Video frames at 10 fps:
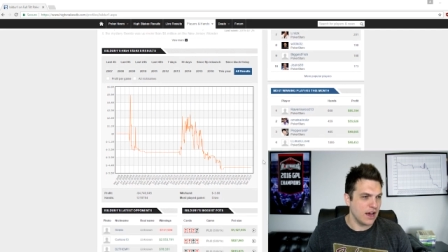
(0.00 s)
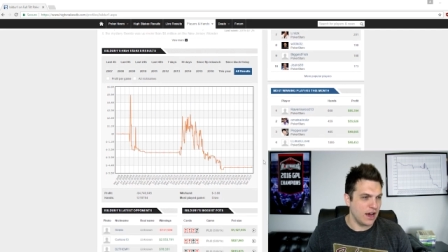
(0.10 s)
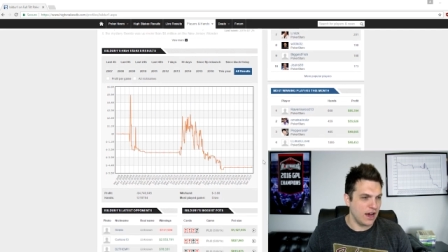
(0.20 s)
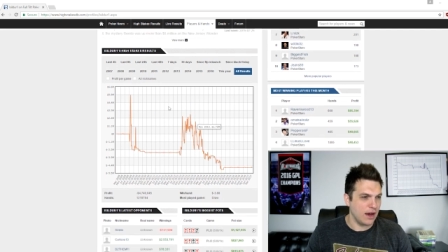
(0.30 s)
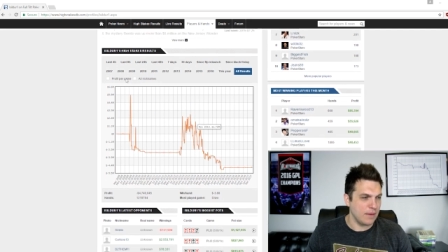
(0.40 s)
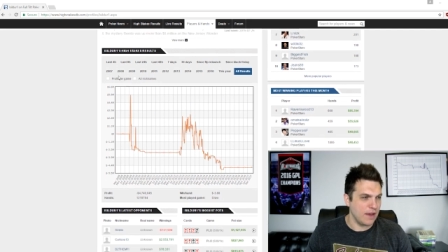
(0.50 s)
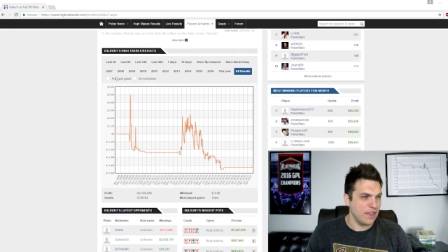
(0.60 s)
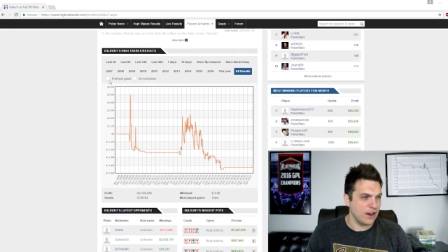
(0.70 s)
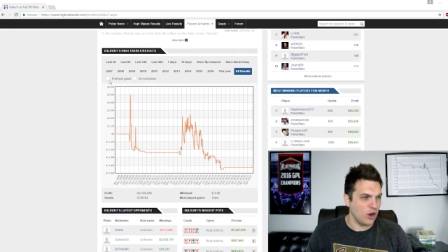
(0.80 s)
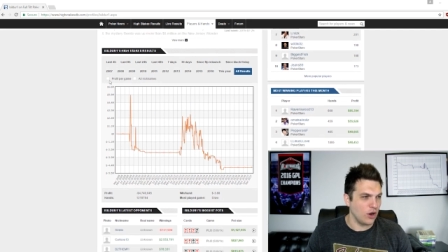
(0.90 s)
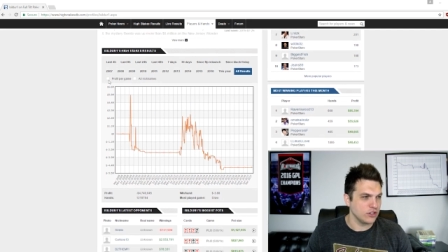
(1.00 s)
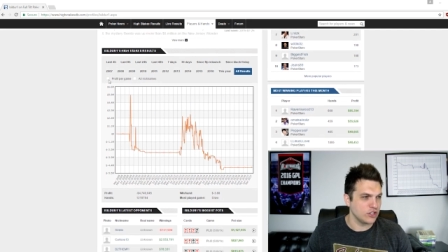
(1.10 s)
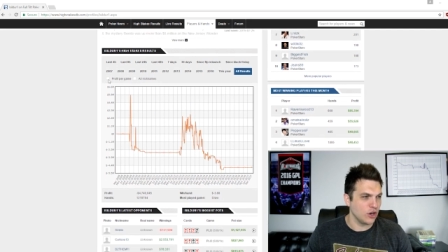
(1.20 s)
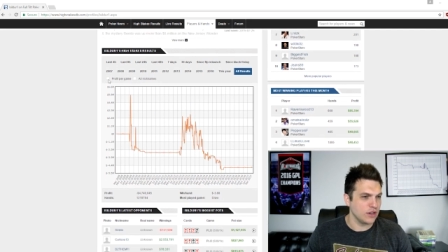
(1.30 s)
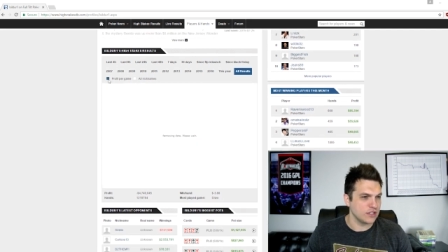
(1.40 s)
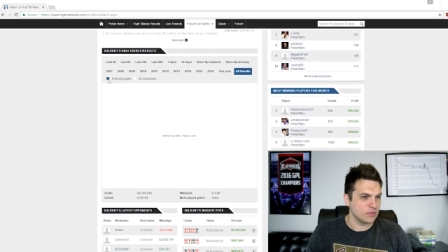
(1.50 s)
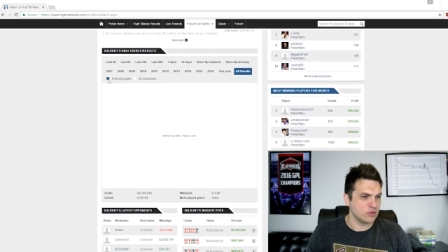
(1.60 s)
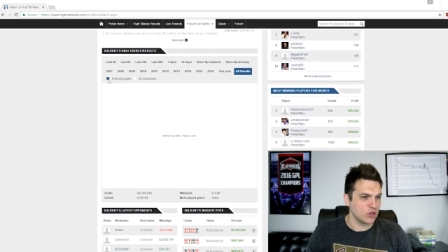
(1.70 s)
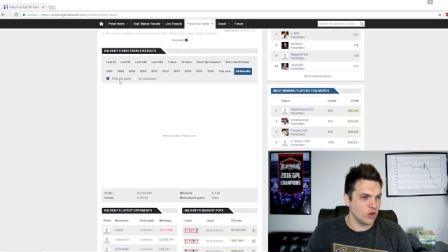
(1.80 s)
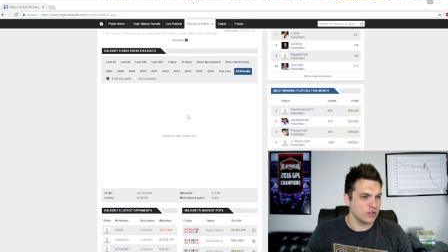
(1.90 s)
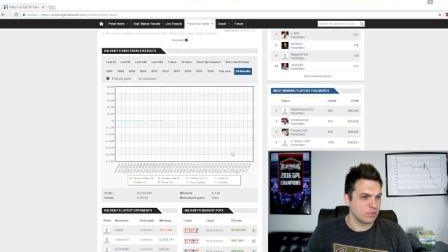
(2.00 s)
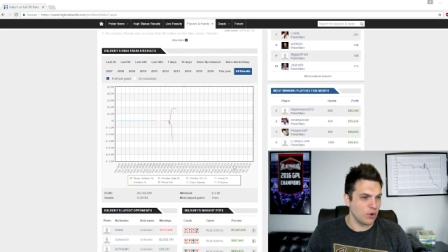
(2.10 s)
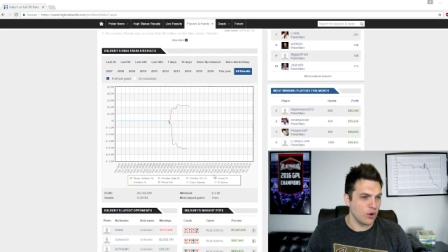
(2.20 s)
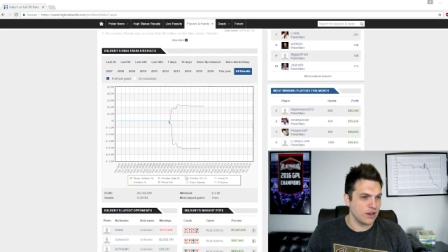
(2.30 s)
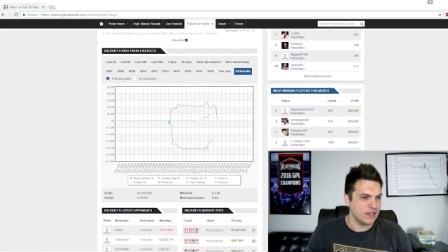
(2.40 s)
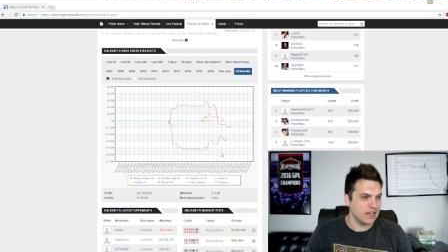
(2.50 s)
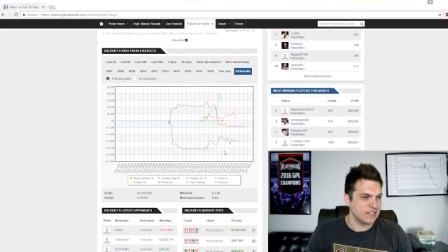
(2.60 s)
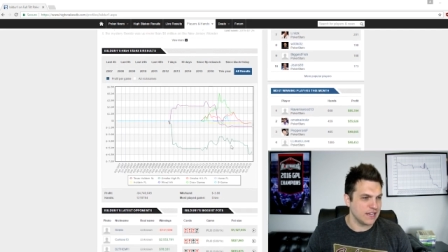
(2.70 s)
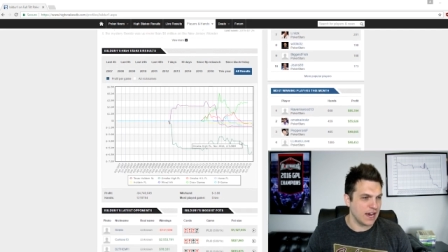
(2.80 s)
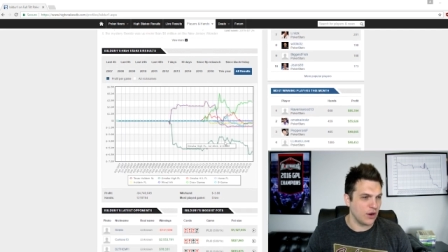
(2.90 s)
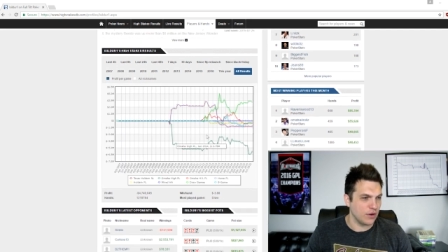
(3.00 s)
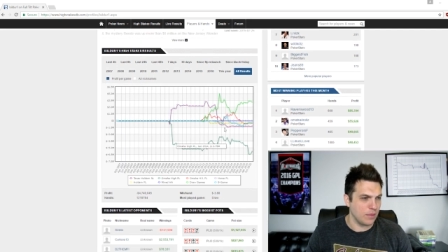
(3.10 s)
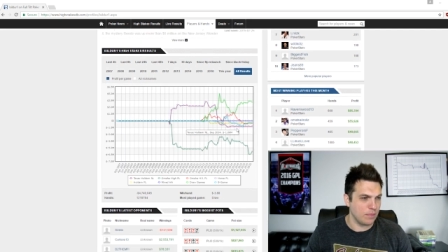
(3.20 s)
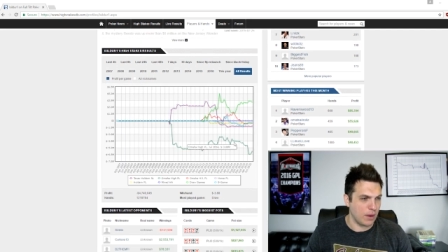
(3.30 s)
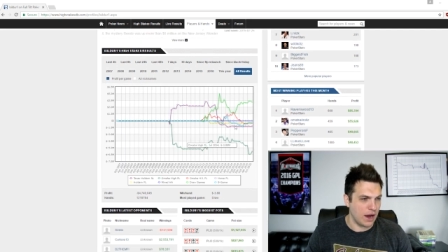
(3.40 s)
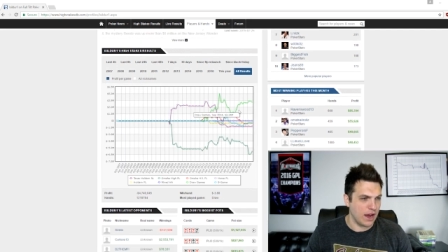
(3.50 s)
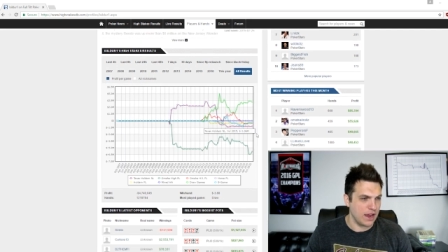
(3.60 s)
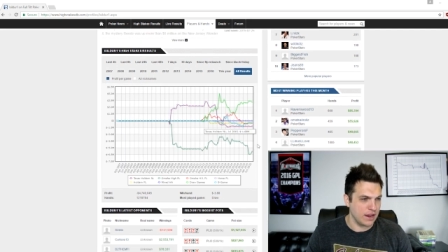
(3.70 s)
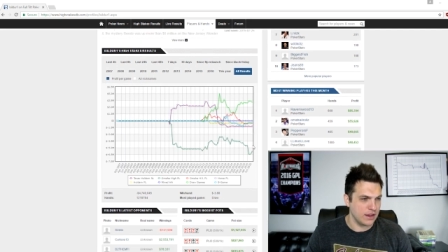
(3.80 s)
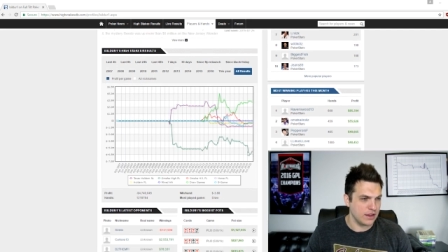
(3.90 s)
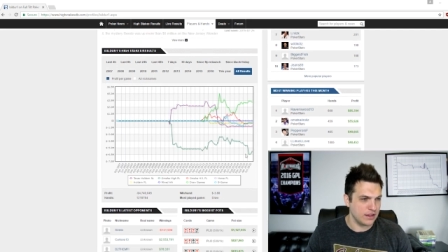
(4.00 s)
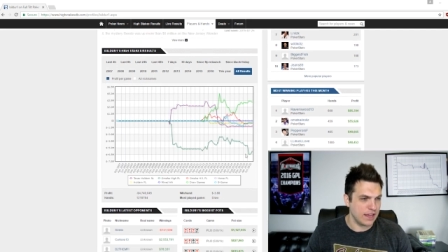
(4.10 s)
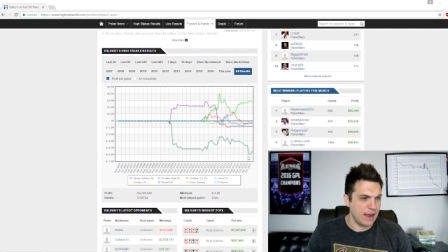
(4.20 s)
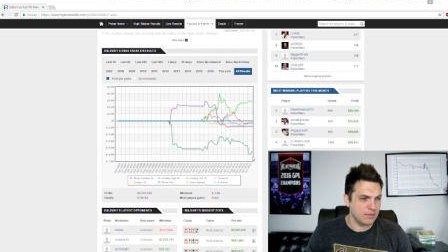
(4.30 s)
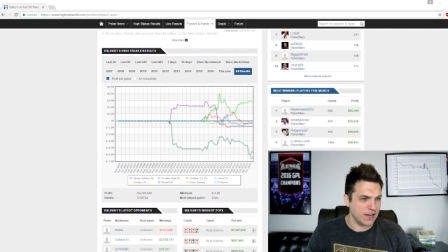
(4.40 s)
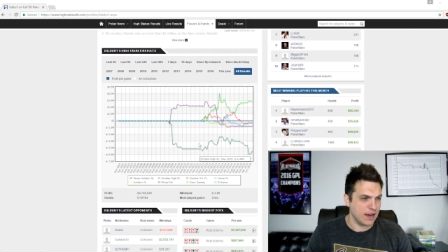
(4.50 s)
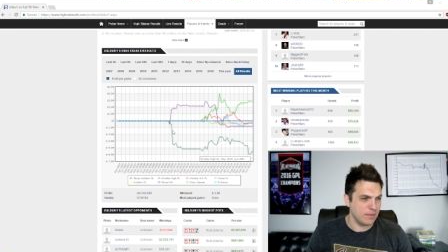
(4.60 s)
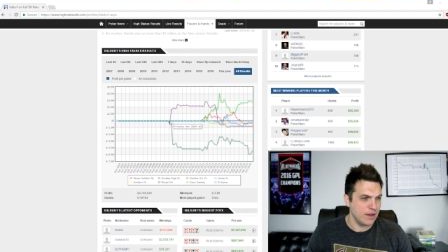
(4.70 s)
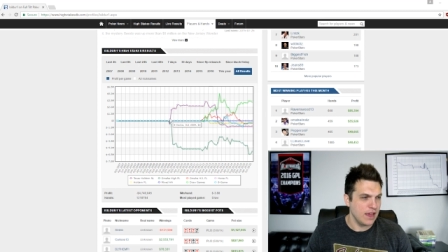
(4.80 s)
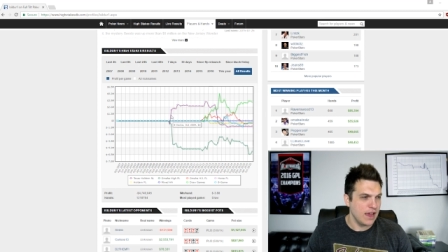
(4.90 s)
and then also his results broken down by game type.